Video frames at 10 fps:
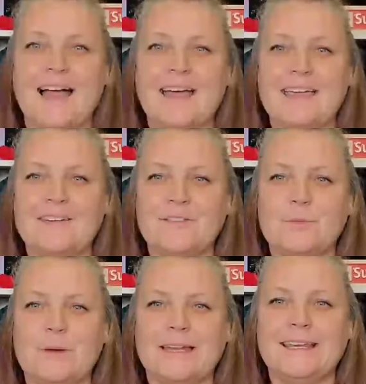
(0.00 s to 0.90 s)
Hi
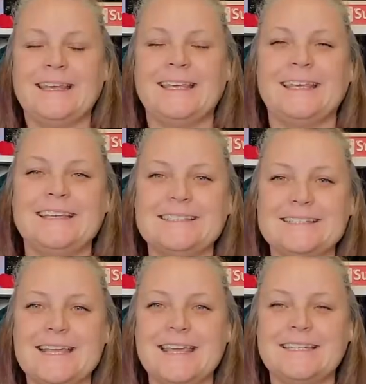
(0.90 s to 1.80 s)
everybody, it's
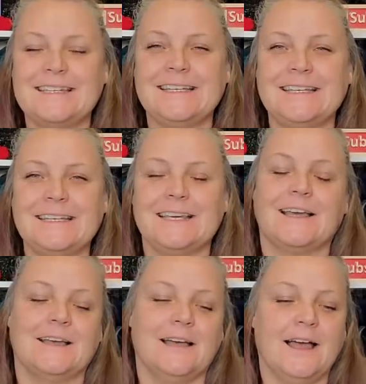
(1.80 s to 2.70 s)
Sandy.
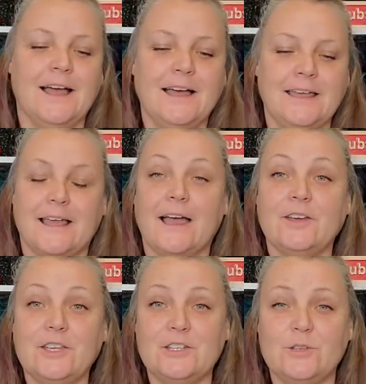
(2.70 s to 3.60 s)
Hi, how
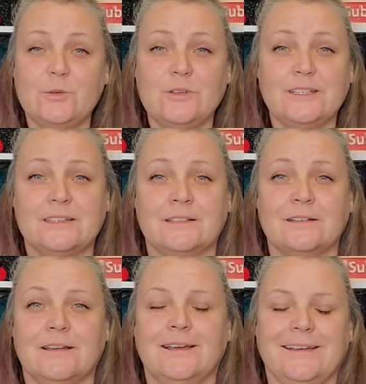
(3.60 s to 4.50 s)
you doing?
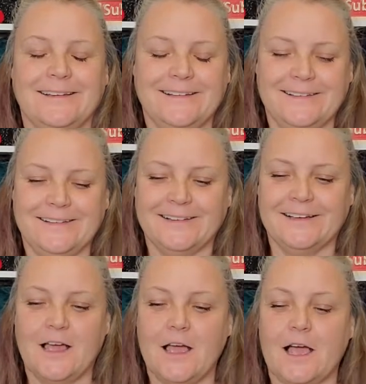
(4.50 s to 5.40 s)

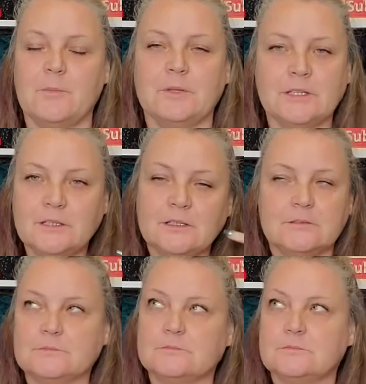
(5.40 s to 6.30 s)
I'm a
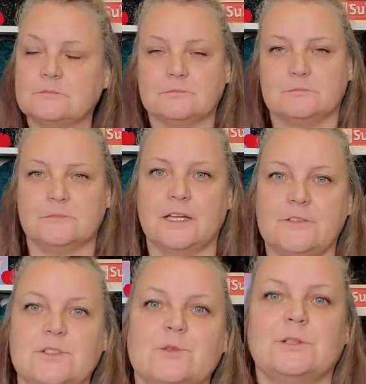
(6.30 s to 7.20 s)
little out
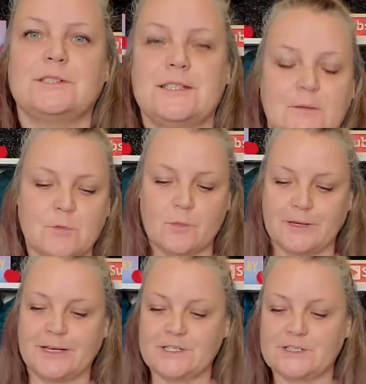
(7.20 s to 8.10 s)
of sorts at the
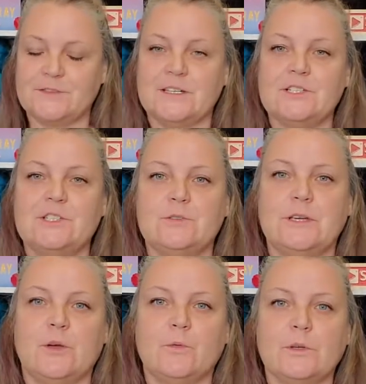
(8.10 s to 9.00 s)
moment. I just finished
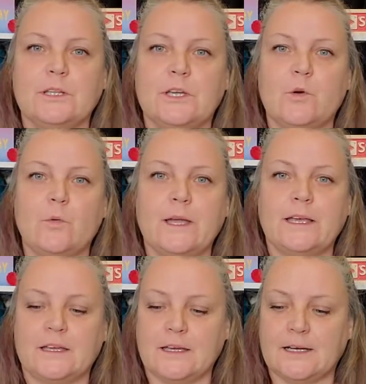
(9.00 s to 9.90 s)
doing a really
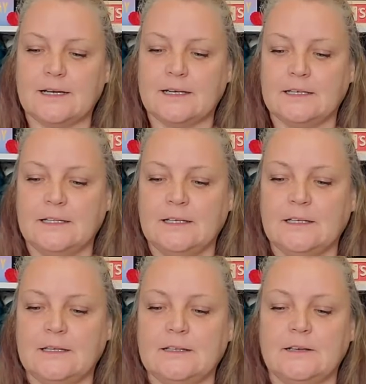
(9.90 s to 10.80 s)
quick
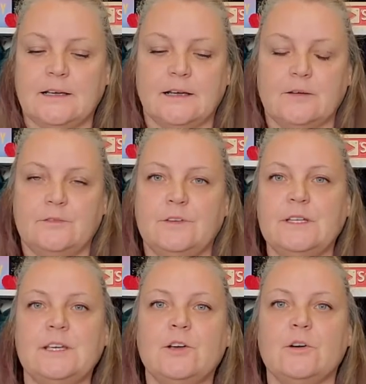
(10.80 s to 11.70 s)

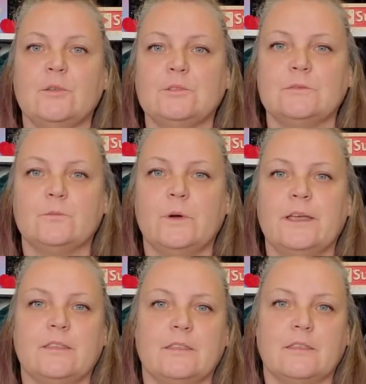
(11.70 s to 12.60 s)
video with